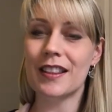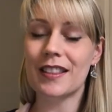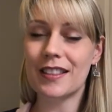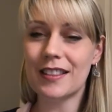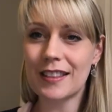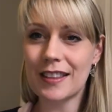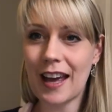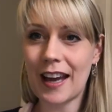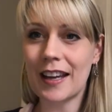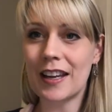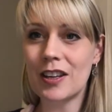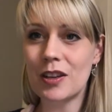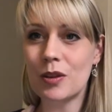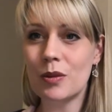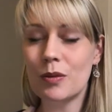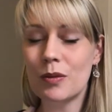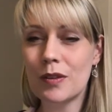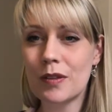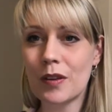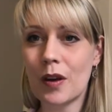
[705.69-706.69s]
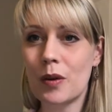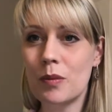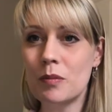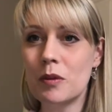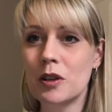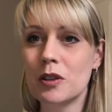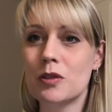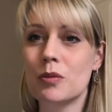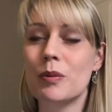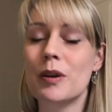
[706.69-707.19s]
Thank you so
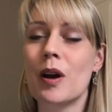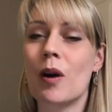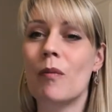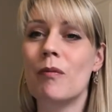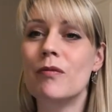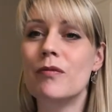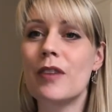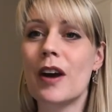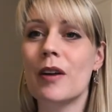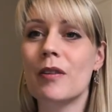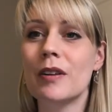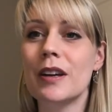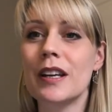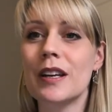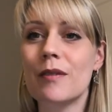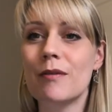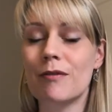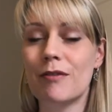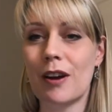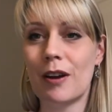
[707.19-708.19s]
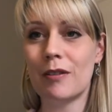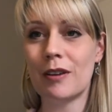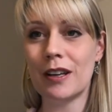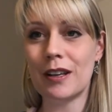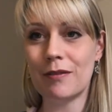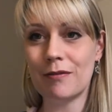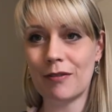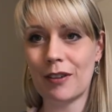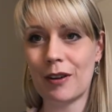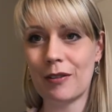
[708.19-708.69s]
much. We are very, very,
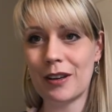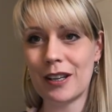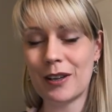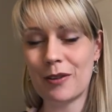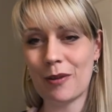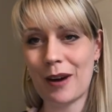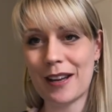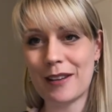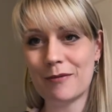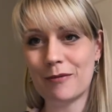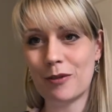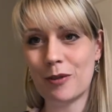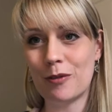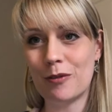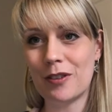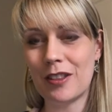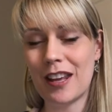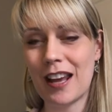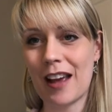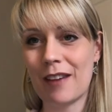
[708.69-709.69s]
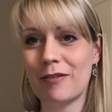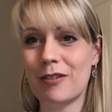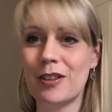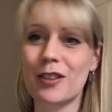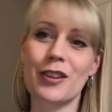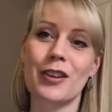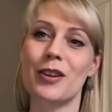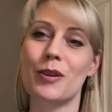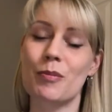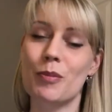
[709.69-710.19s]
very grateful for the effort
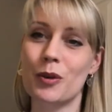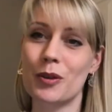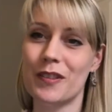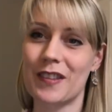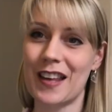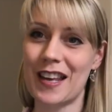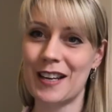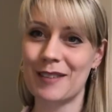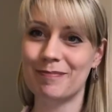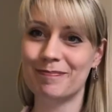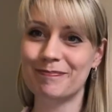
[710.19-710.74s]
that you put in.